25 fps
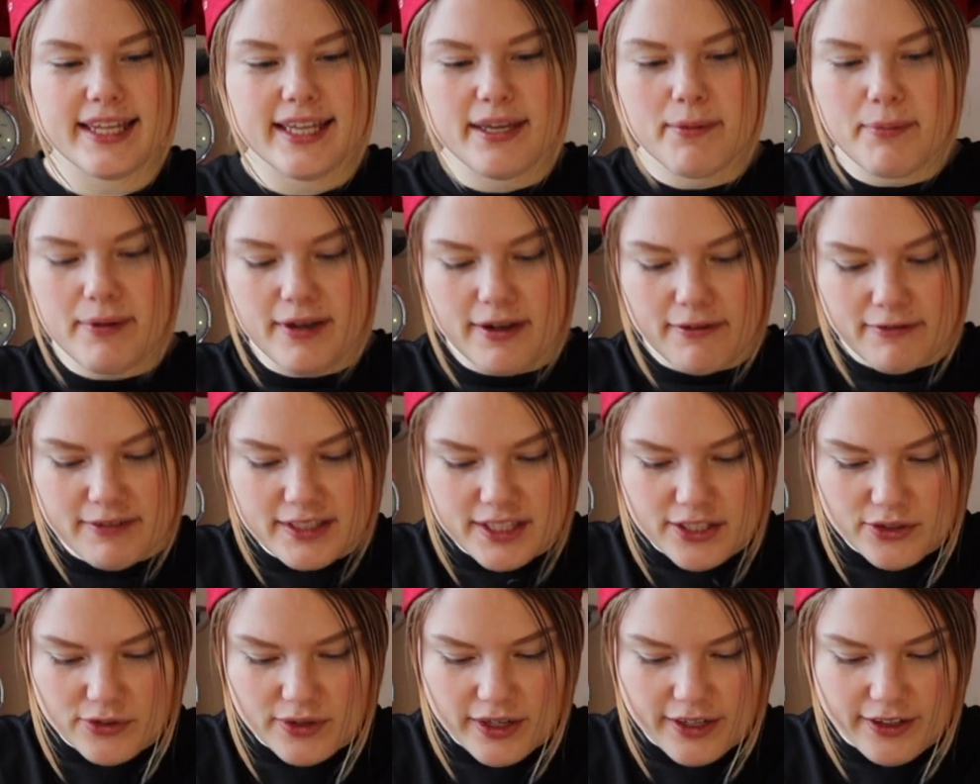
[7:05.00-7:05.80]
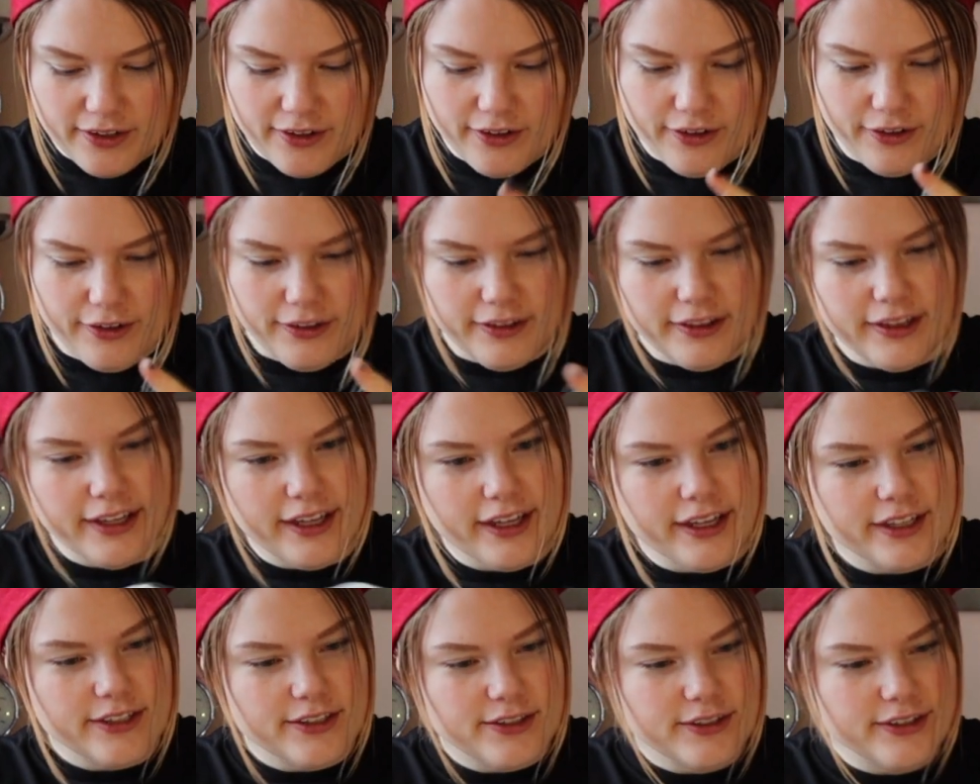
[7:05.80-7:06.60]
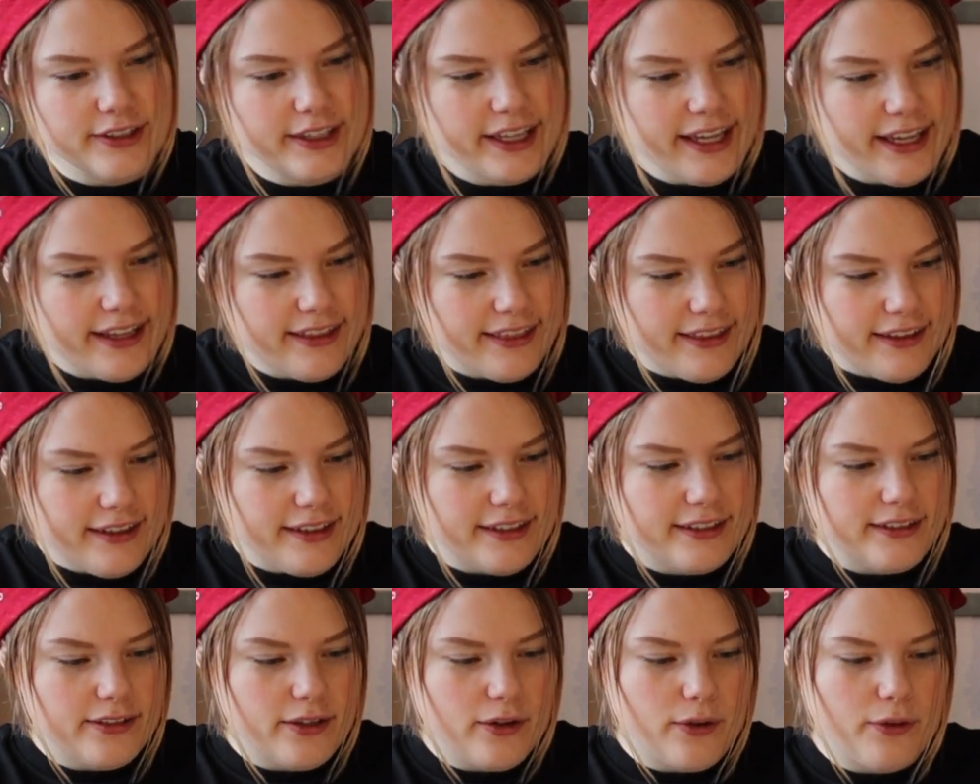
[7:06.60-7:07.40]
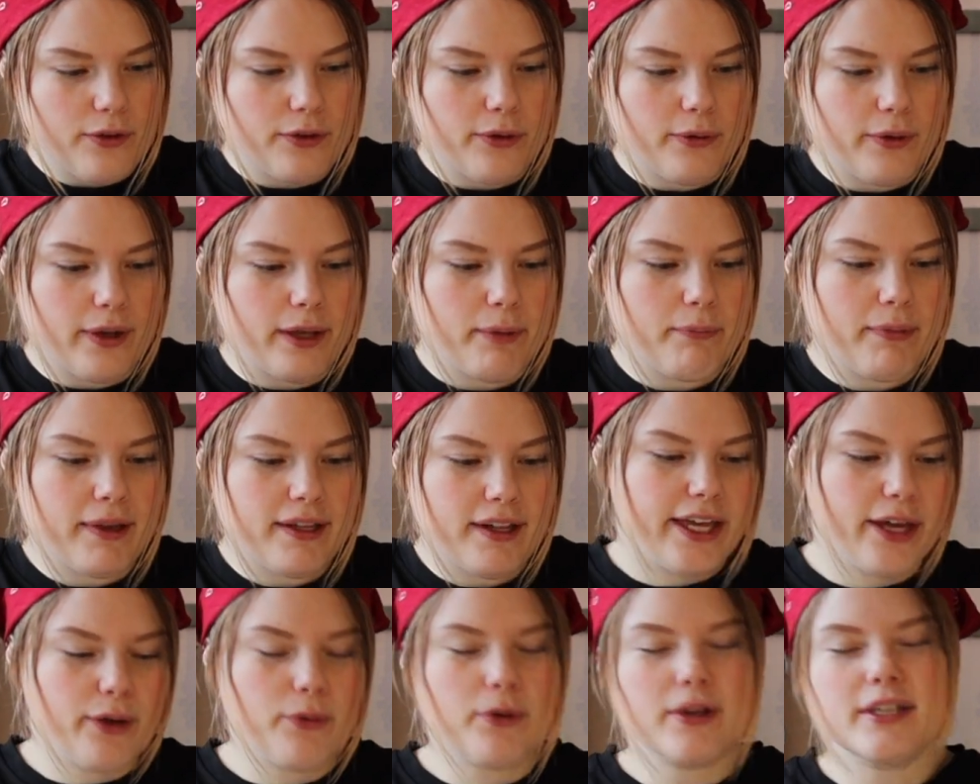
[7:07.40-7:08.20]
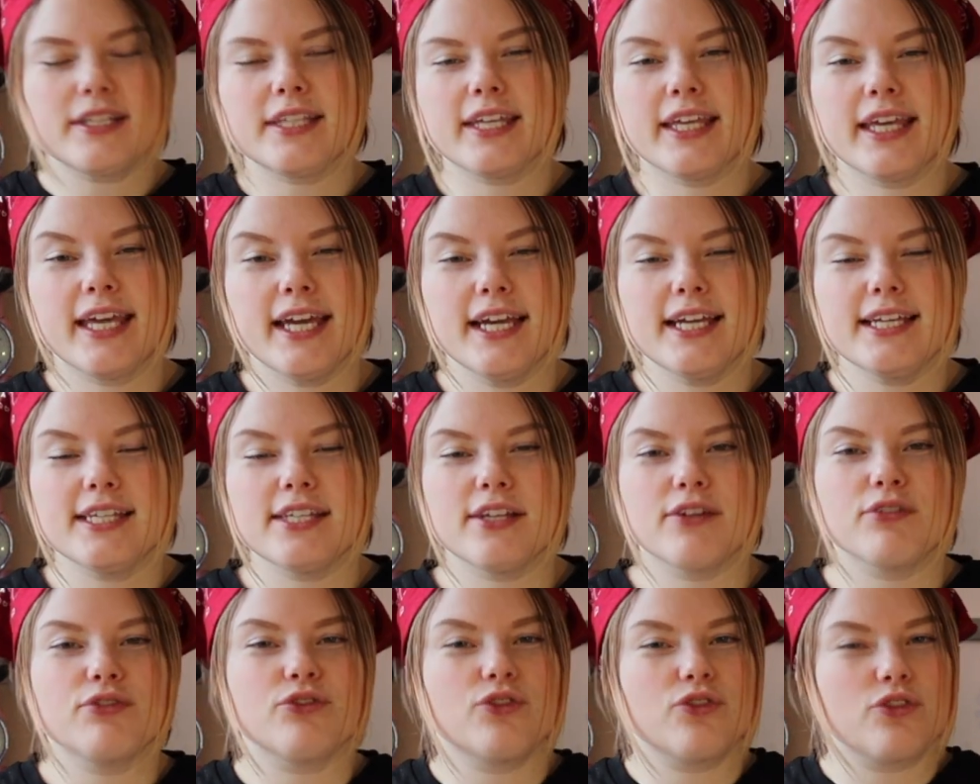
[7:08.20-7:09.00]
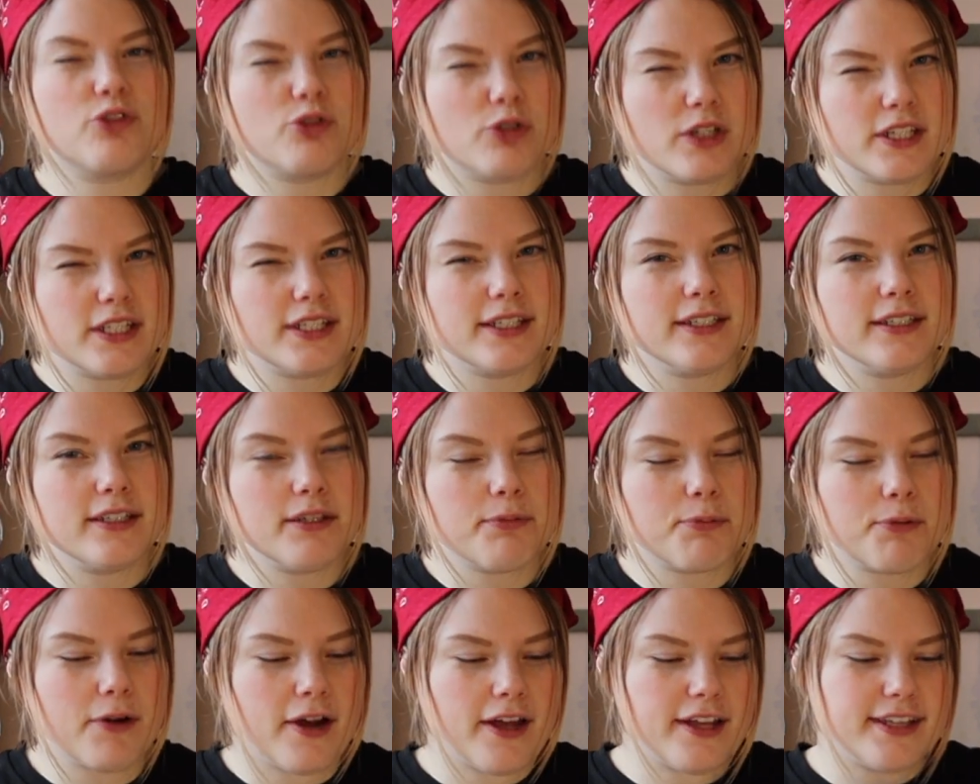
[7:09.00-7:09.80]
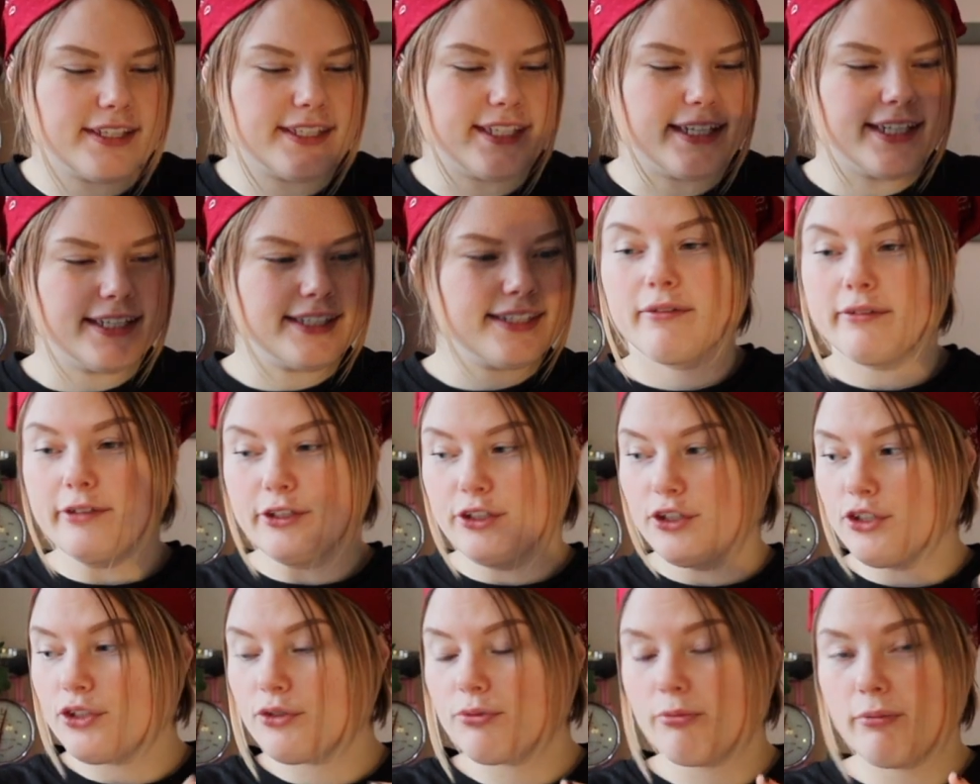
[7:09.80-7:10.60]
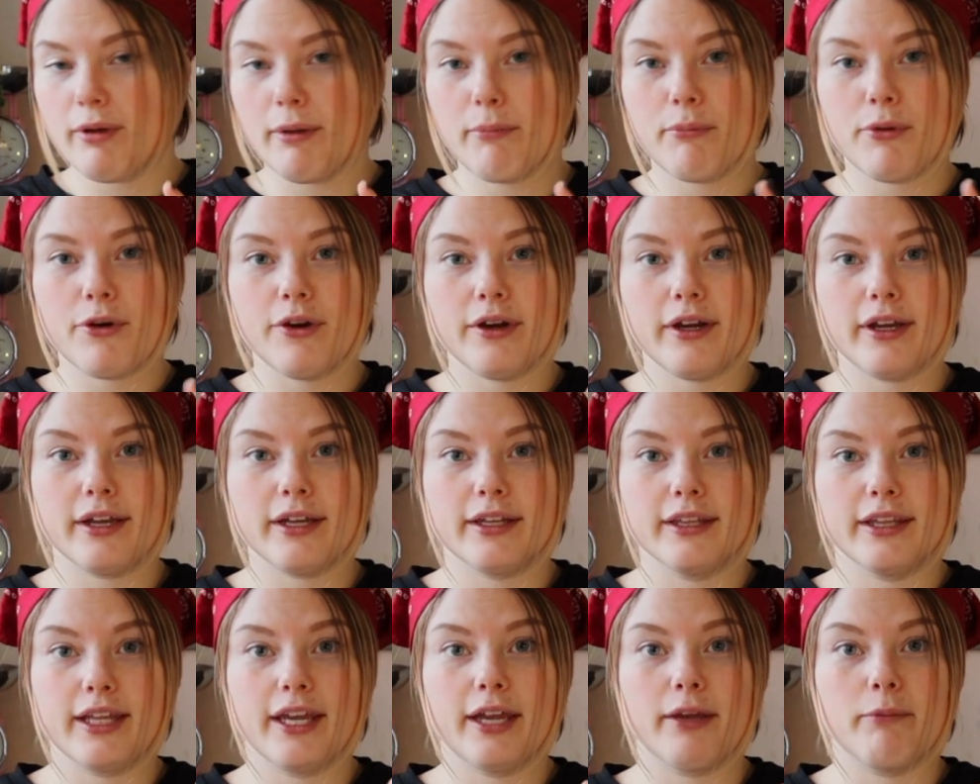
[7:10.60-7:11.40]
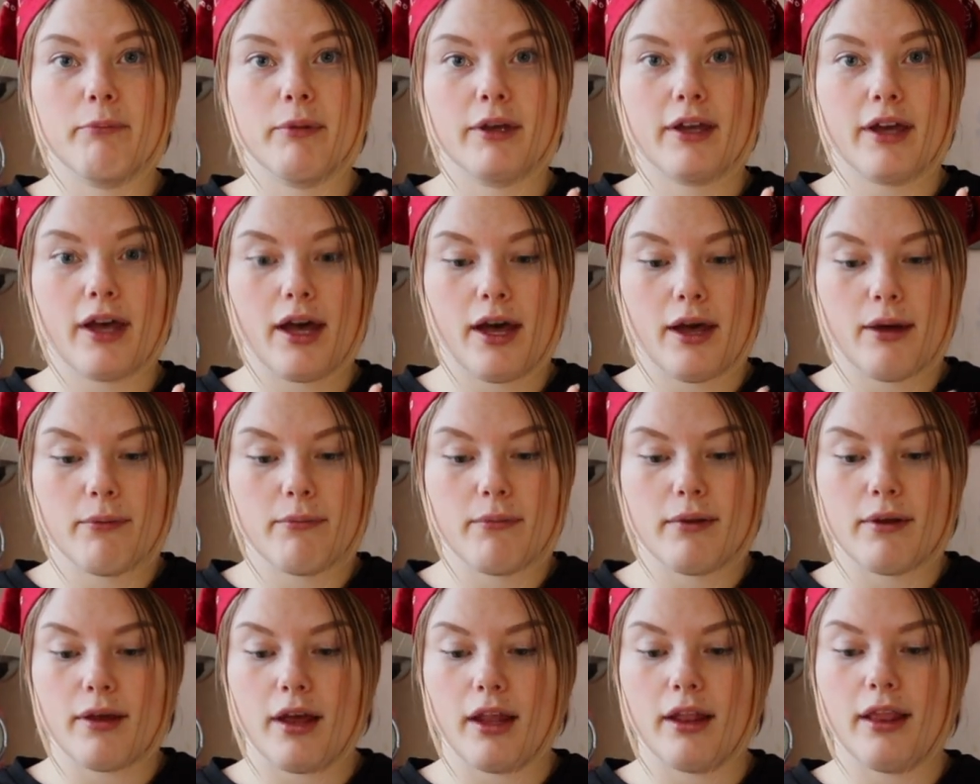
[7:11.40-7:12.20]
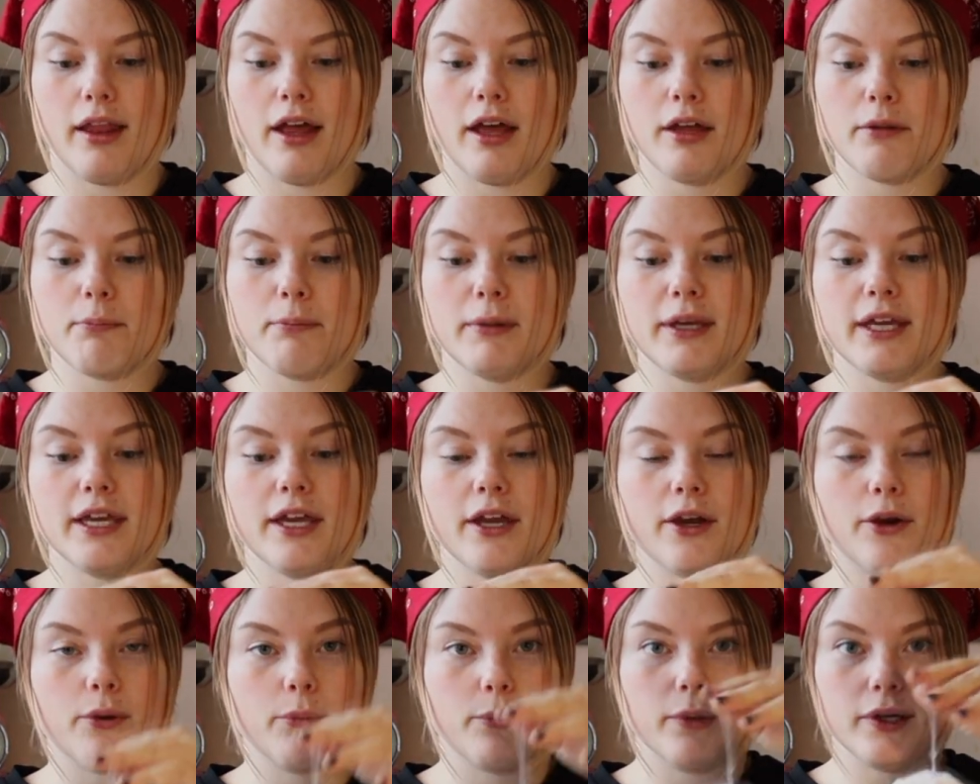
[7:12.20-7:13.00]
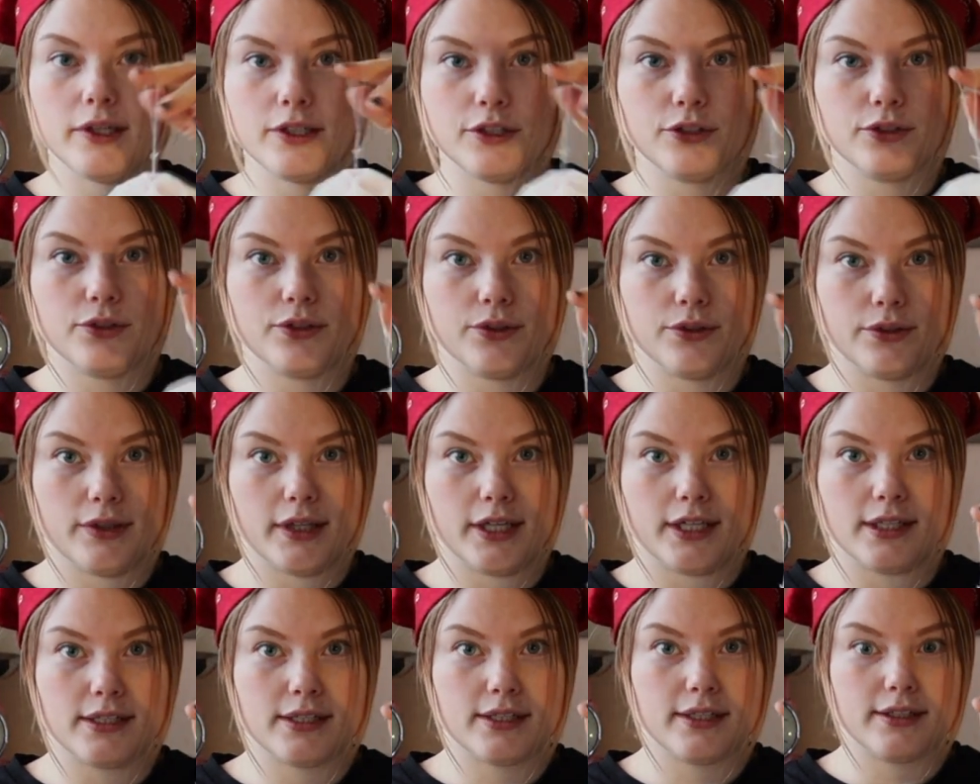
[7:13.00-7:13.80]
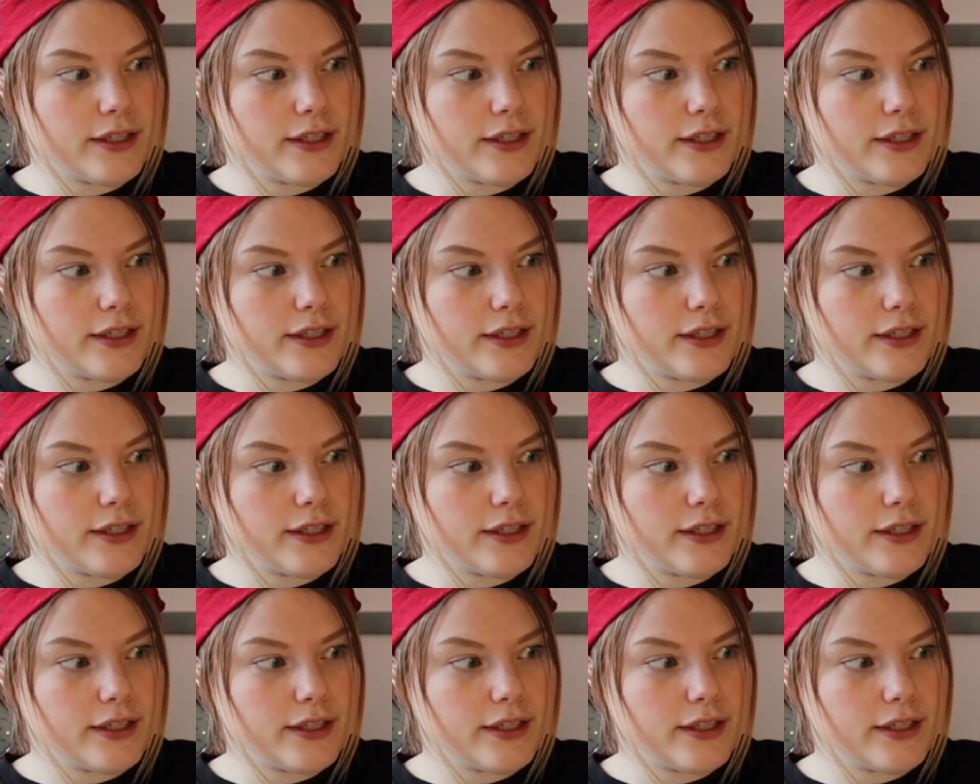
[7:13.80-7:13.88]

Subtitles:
bit of a struggle to get it all the way, but it was a case of trusting the process. Just remember, they become a lot bigger when you do this,